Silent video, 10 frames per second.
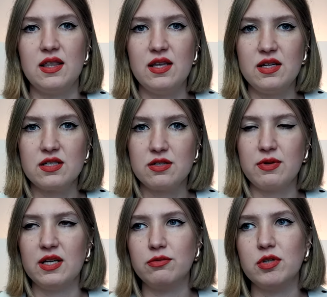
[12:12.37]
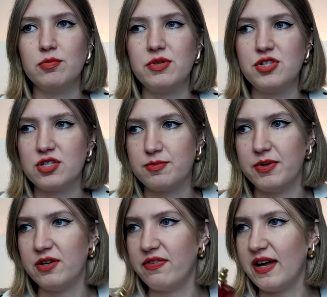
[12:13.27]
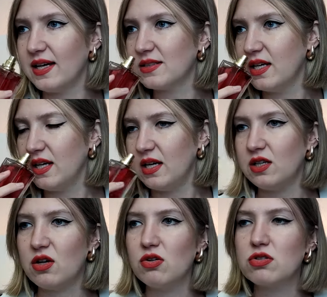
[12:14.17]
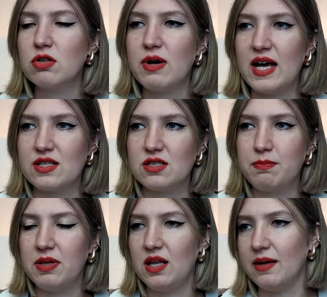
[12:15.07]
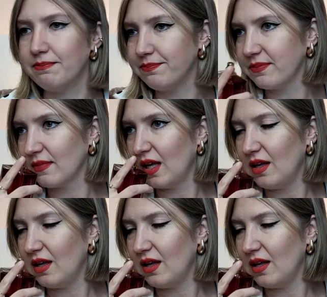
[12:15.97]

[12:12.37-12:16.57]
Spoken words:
this one will be just perfect. It also has a plum.